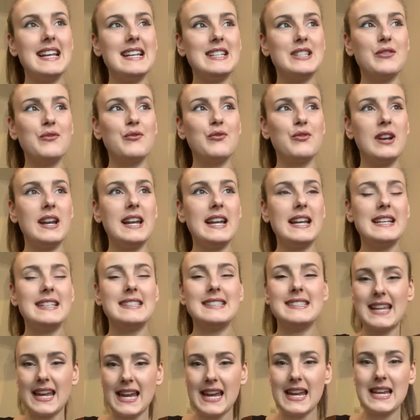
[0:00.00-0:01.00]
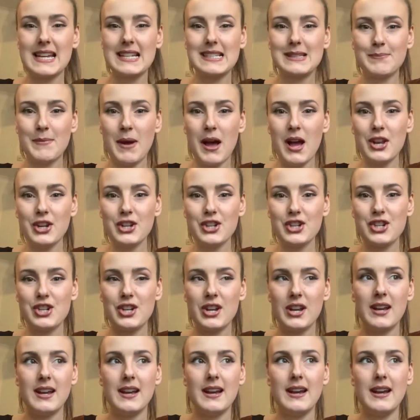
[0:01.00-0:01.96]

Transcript: isn't really seen as much